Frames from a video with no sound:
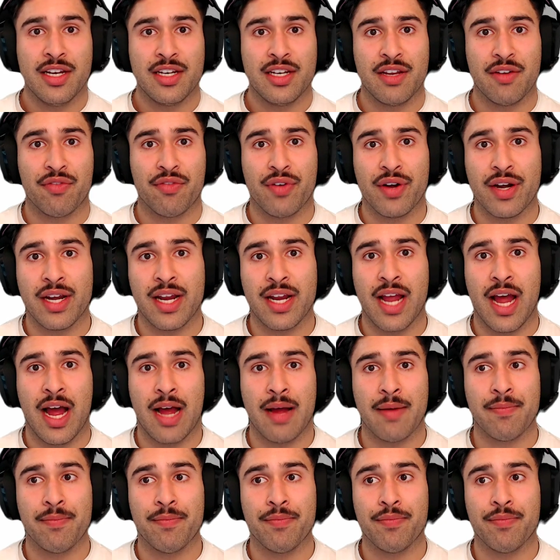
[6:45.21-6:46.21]
different
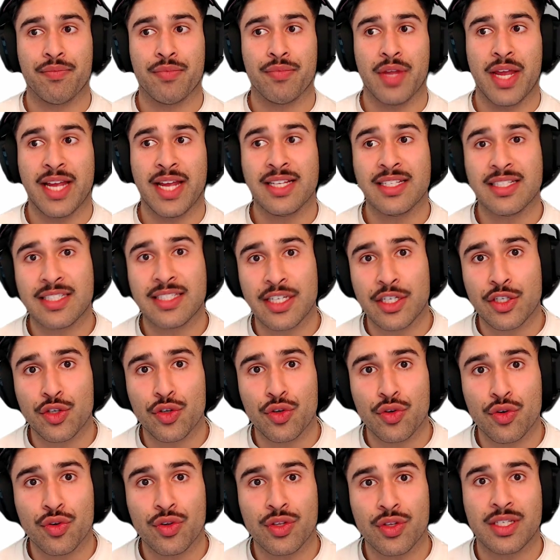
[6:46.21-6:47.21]

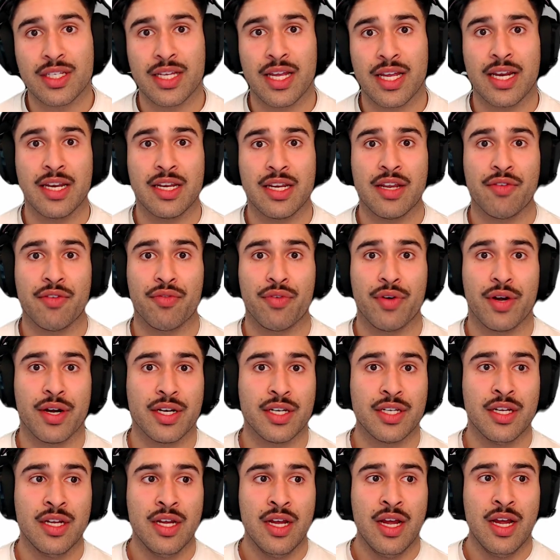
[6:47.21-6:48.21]
institutes and
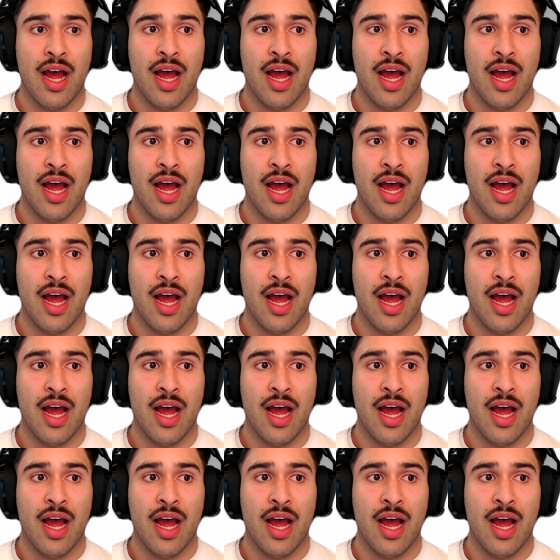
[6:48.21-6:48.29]
different,